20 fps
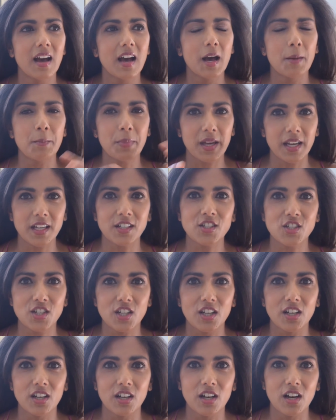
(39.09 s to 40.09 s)
a
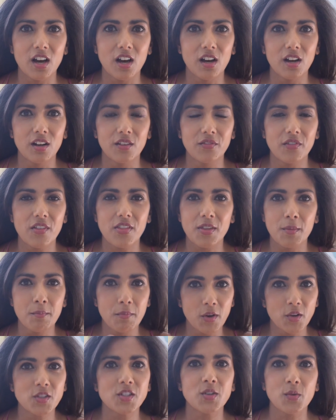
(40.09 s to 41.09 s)
picture of the
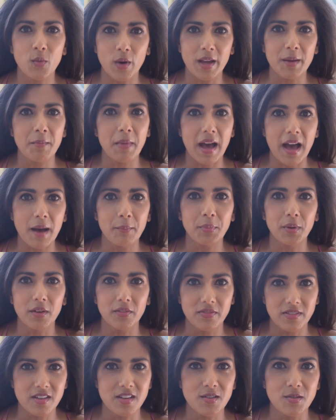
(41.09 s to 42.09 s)
motorway map
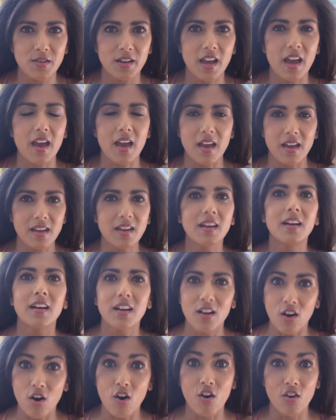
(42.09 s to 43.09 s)
of the UK
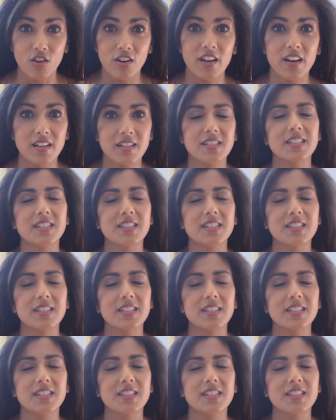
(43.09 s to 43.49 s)
on her